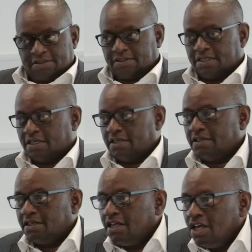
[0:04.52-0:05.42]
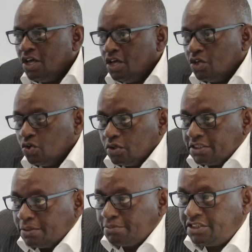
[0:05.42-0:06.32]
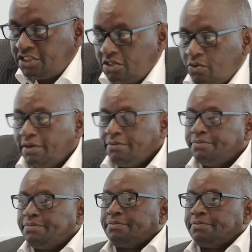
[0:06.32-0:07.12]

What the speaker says: is Yotamu Chirwa,